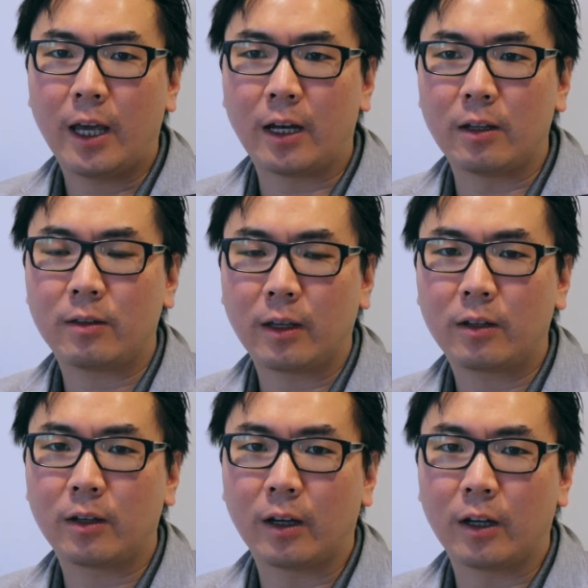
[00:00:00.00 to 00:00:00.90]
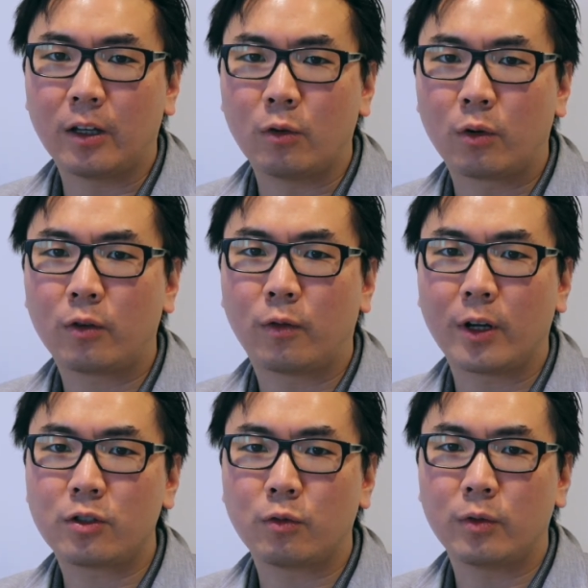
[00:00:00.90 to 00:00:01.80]
And I think in order for
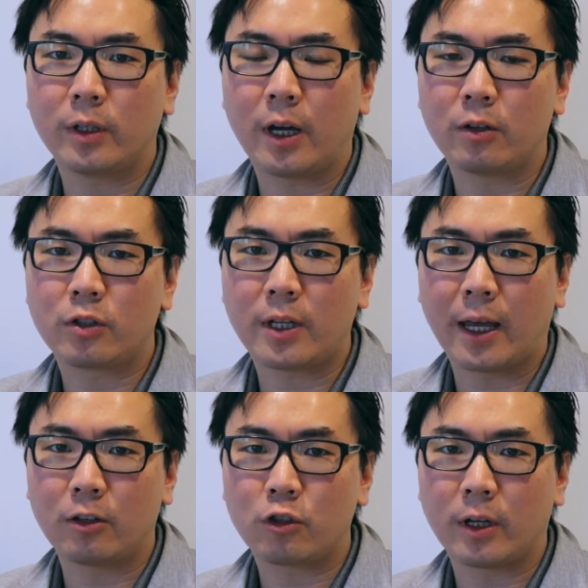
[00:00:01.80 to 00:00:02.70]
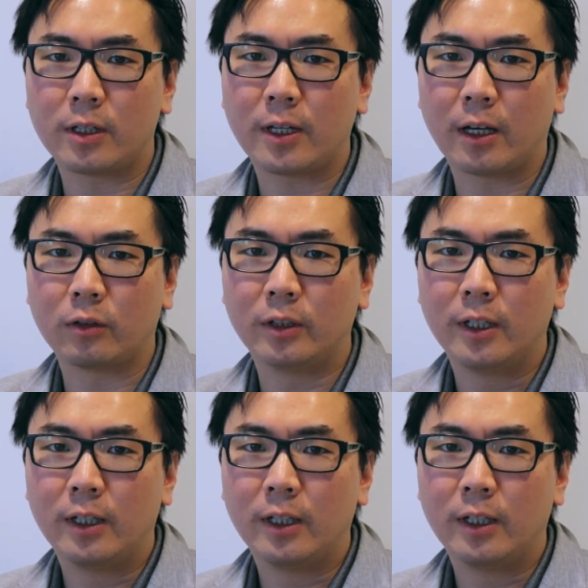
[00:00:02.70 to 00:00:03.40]
us to really understand Chinatown,